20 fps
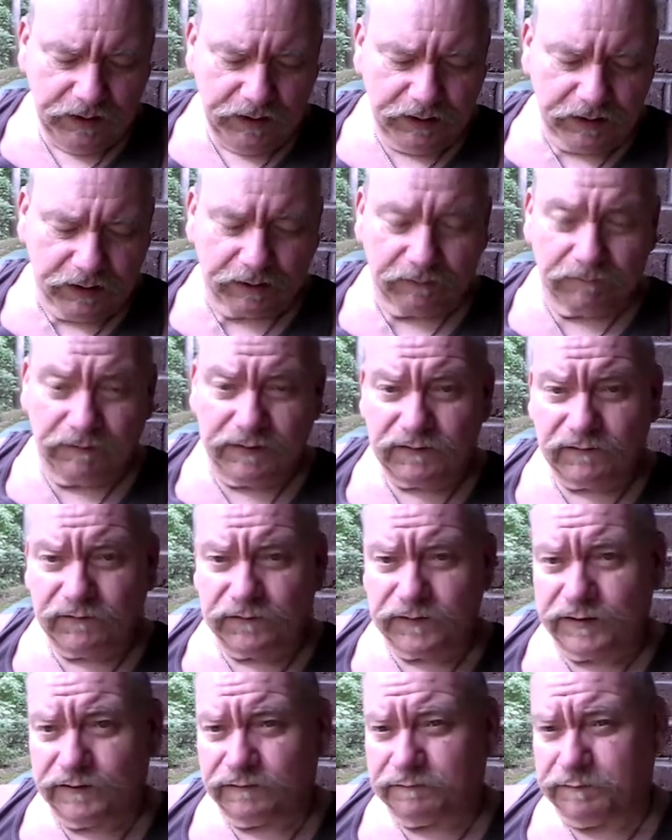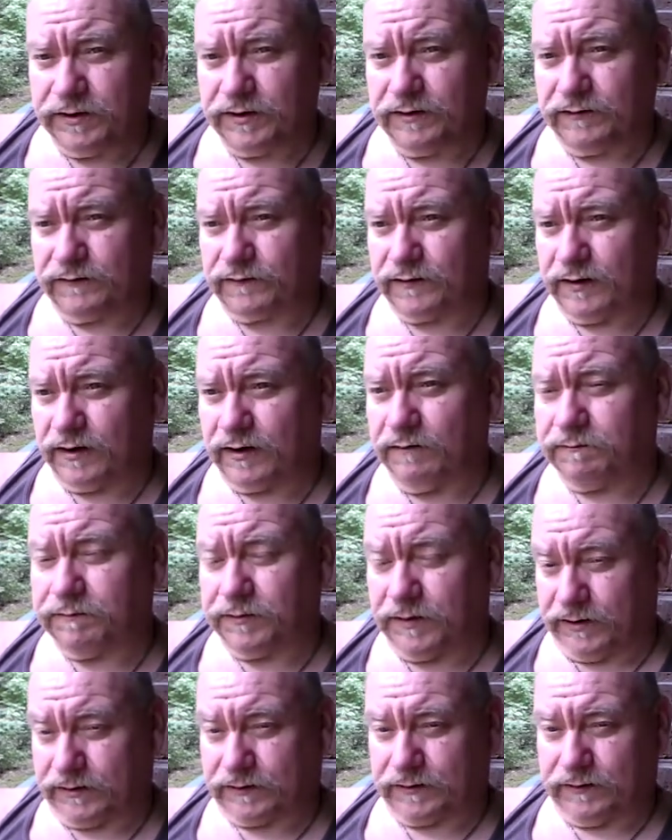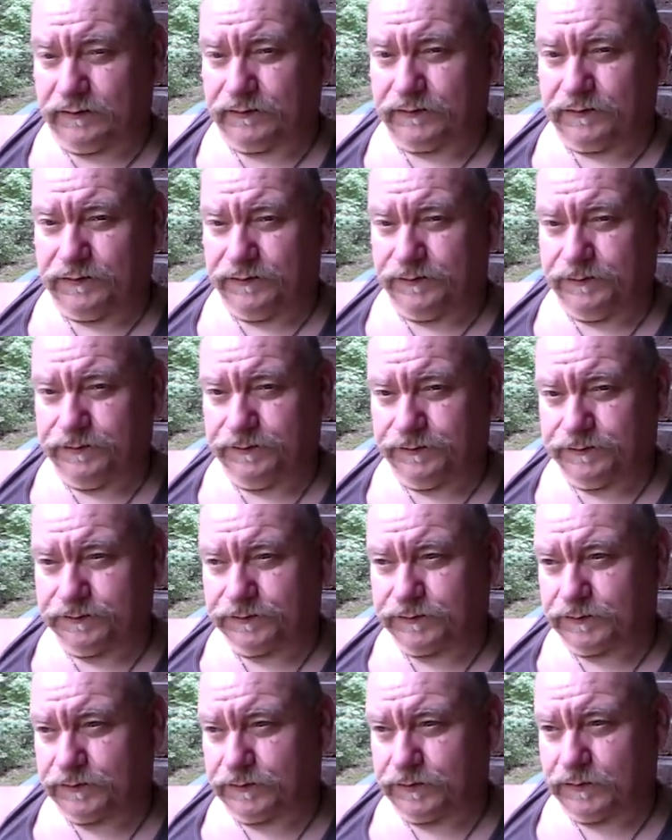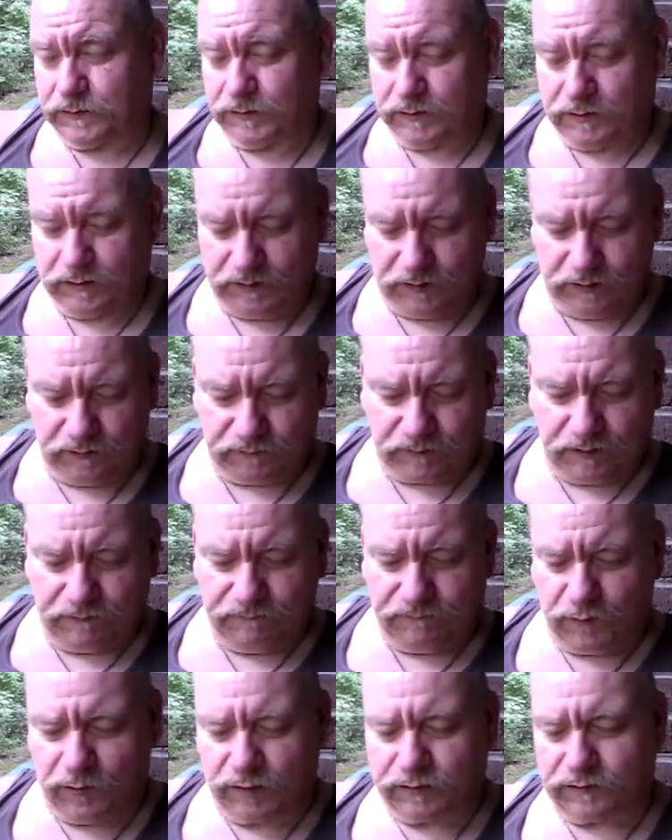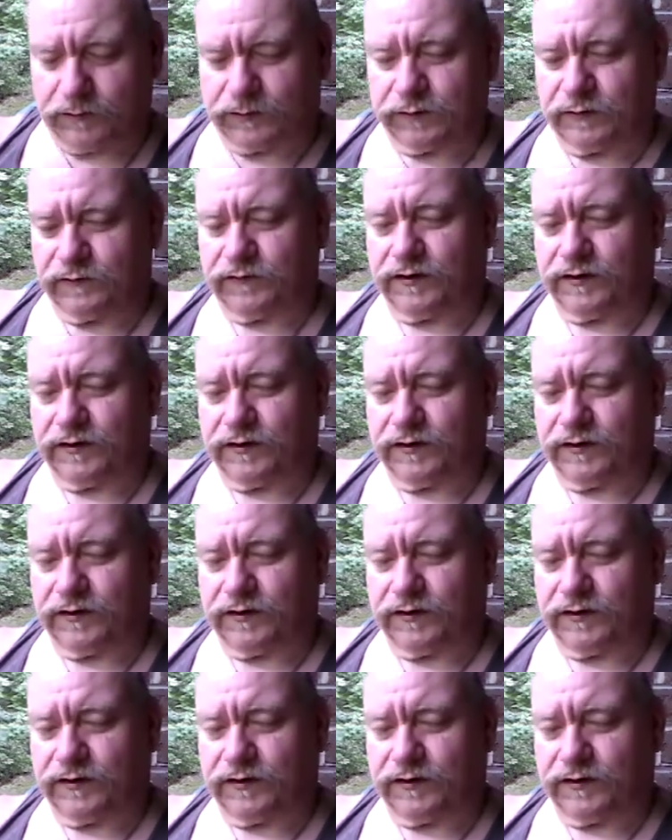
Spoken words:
Now, the reason for this being set up like this is I've worked with this